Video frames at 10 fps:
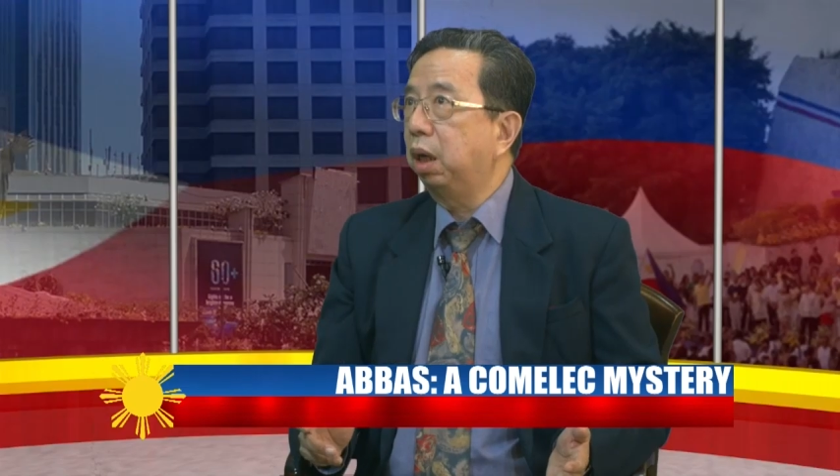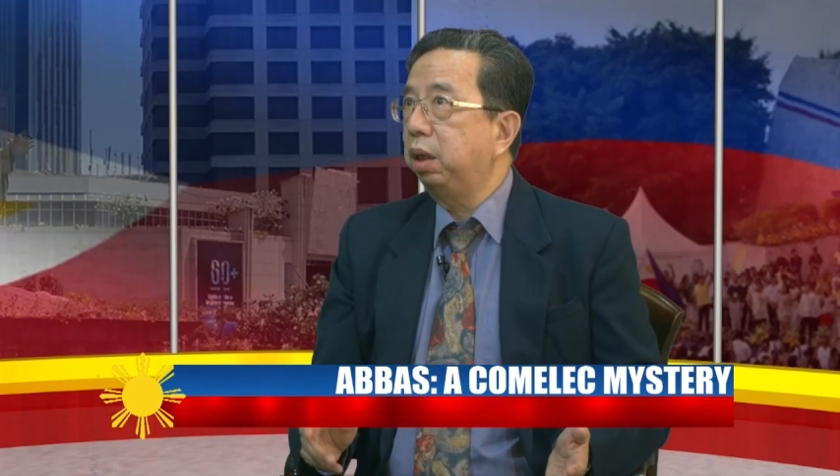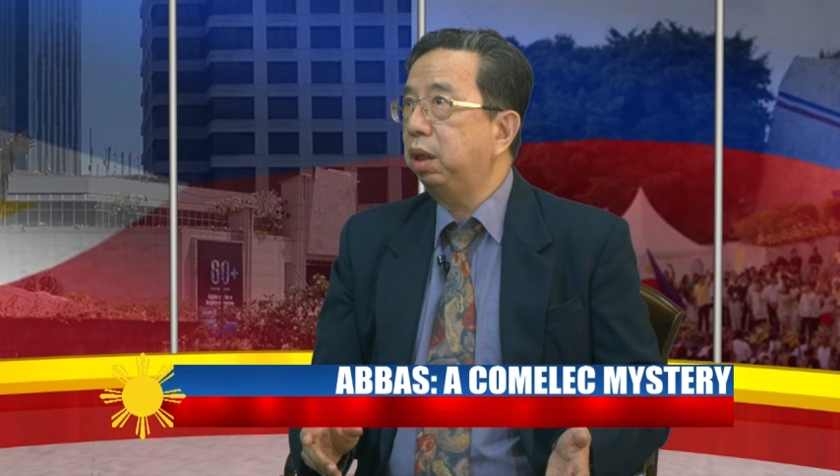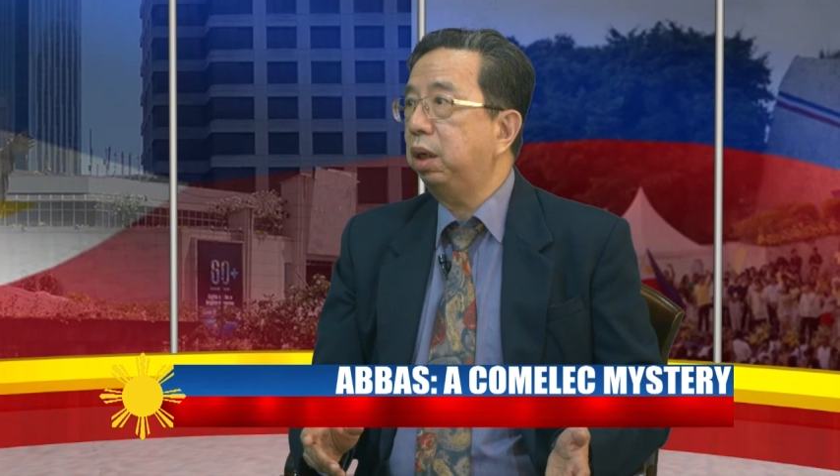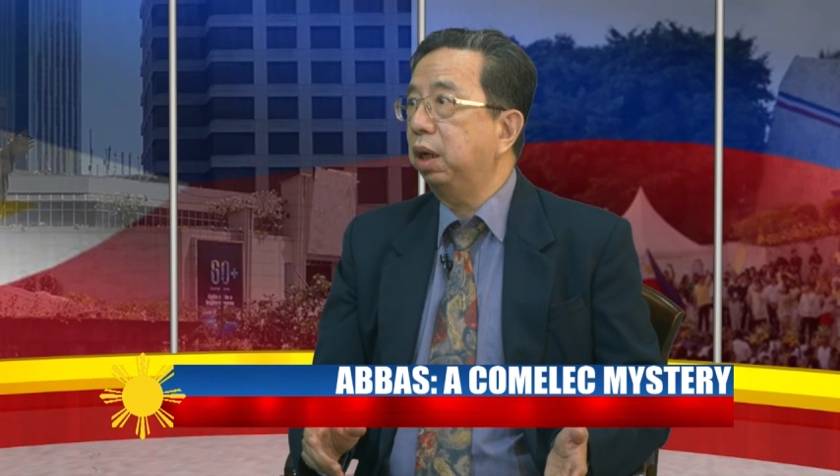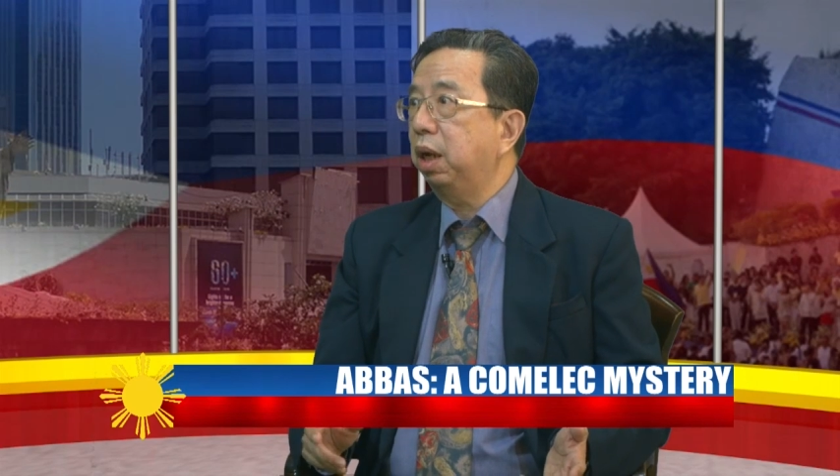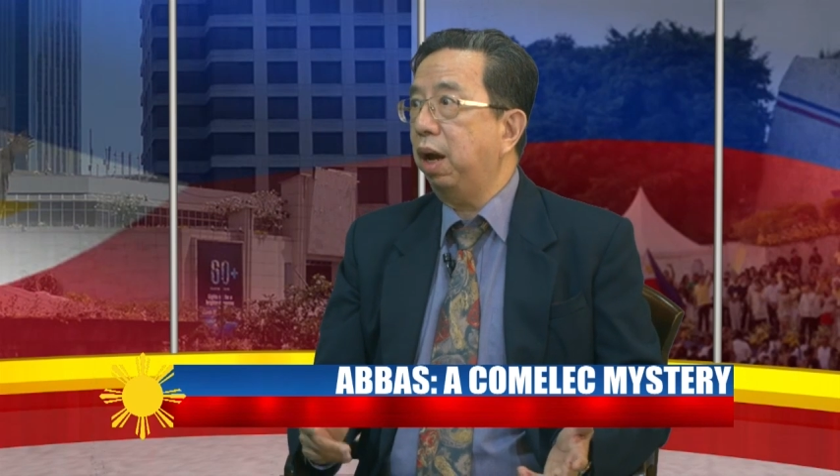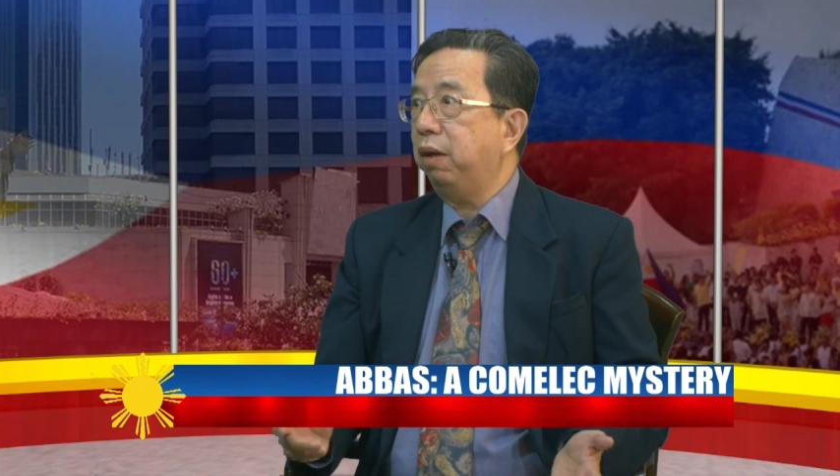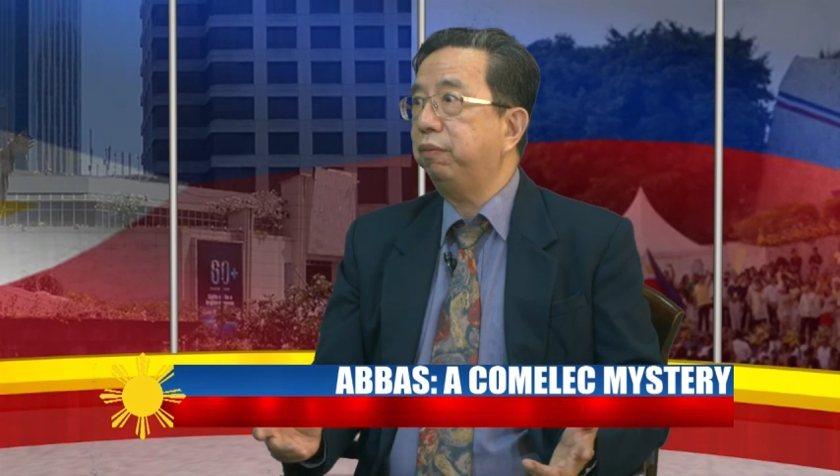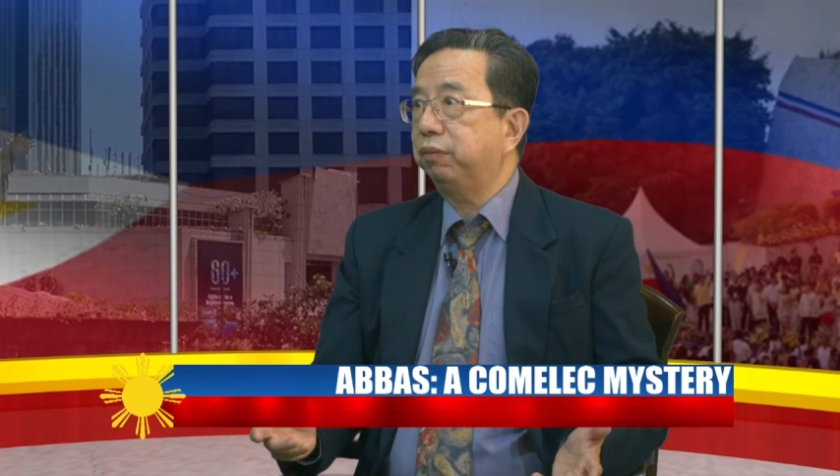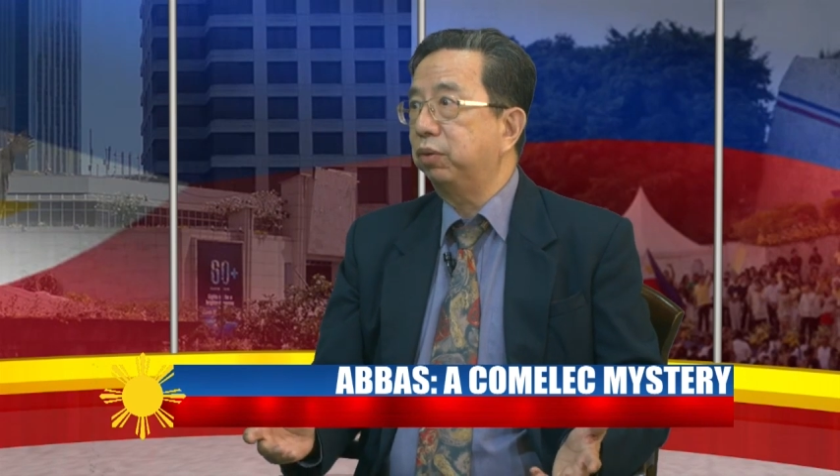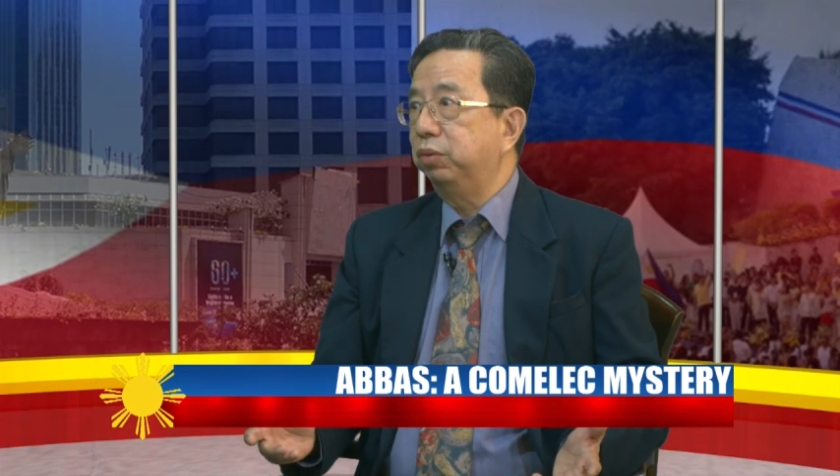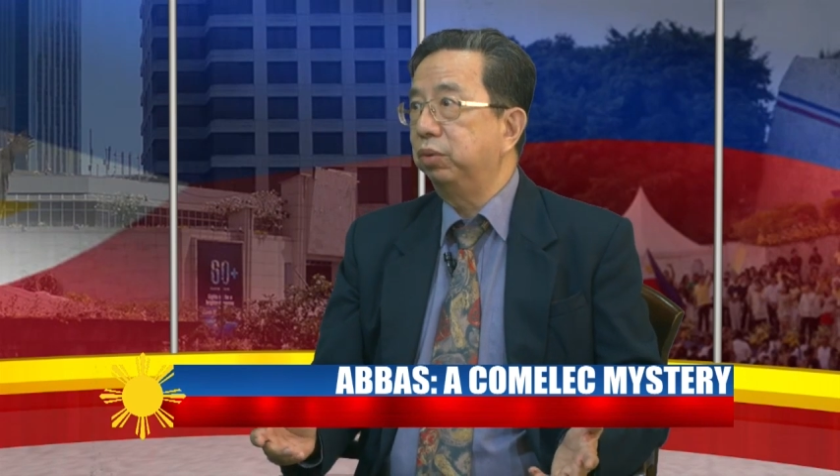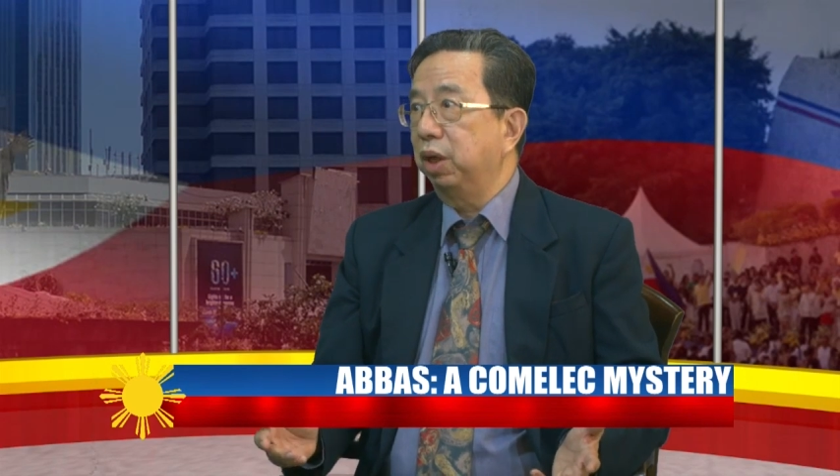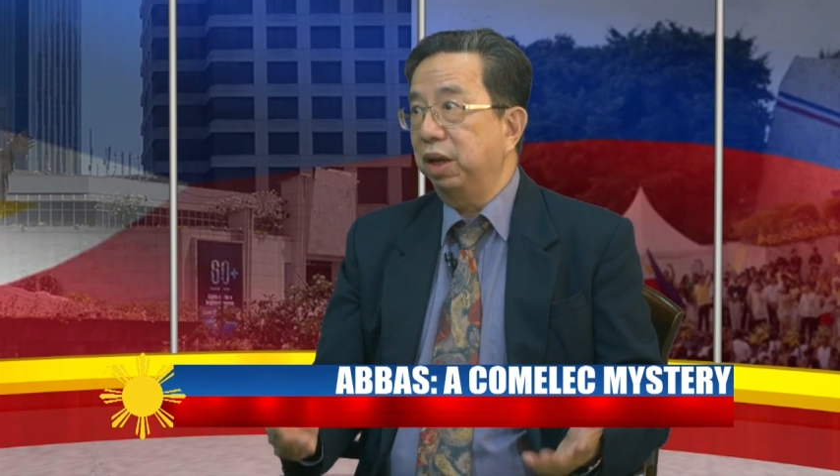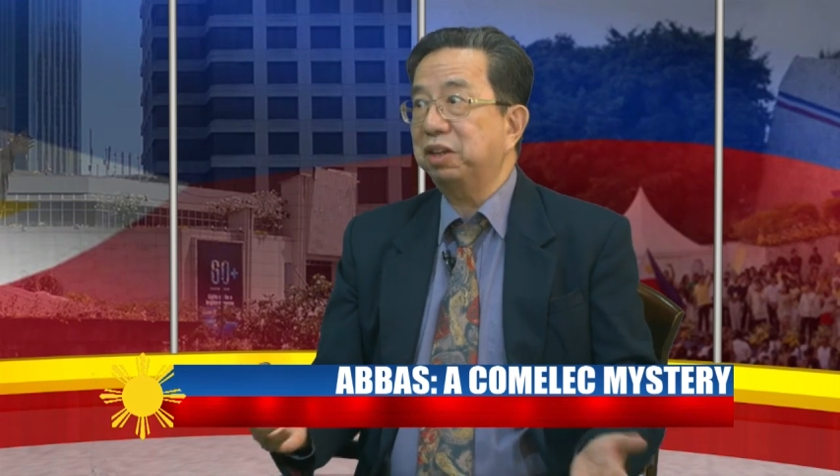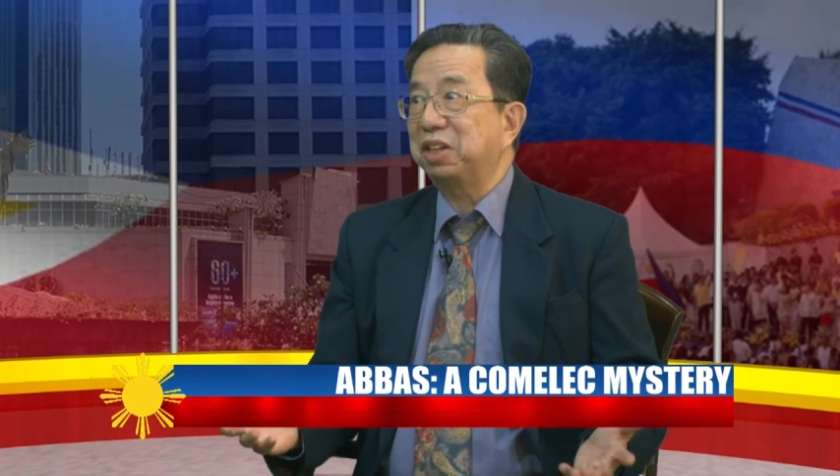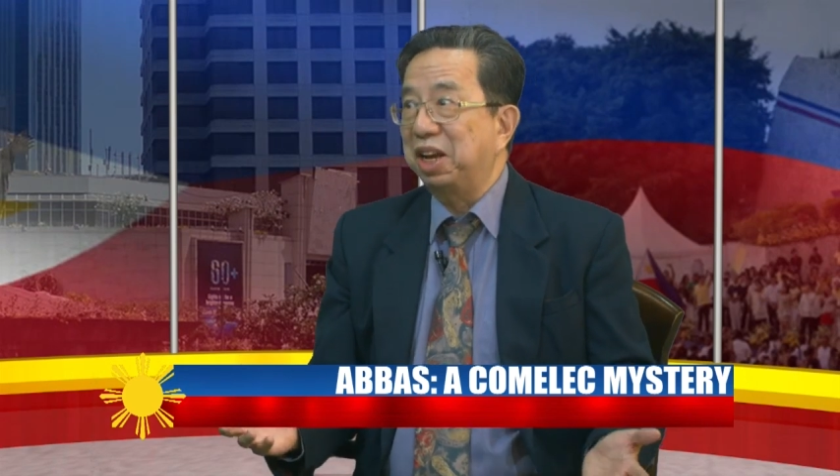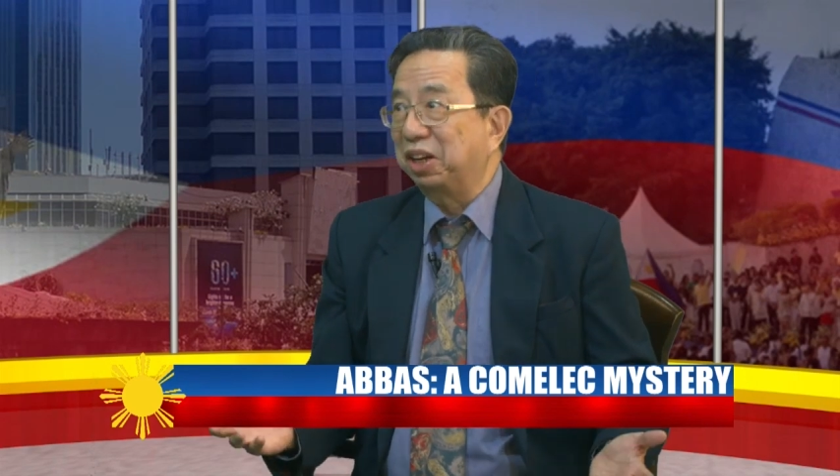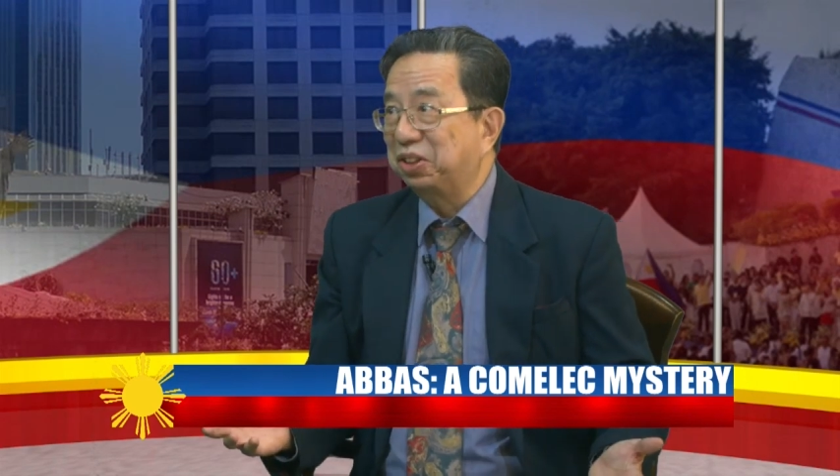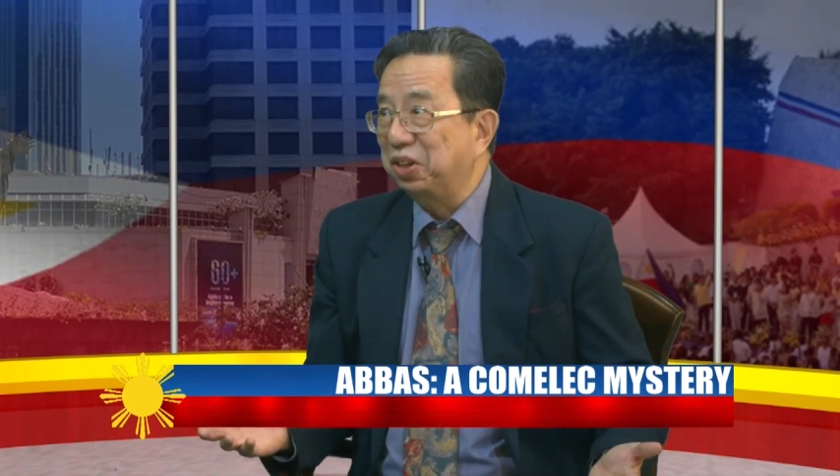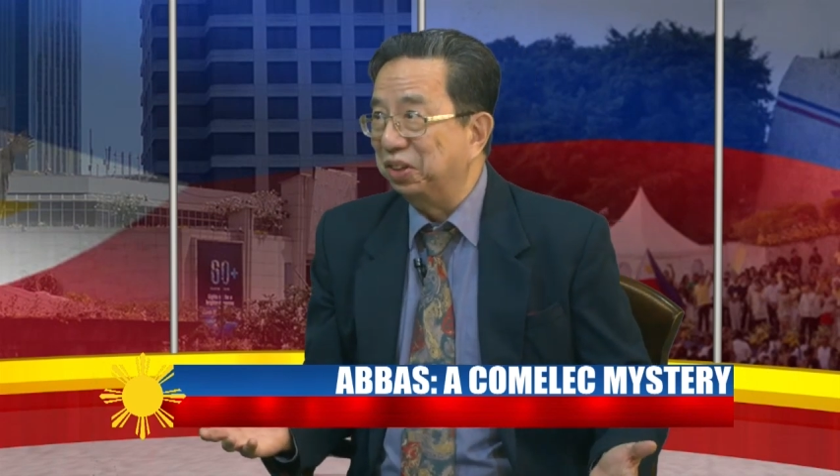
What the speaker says: year and a half to the next election.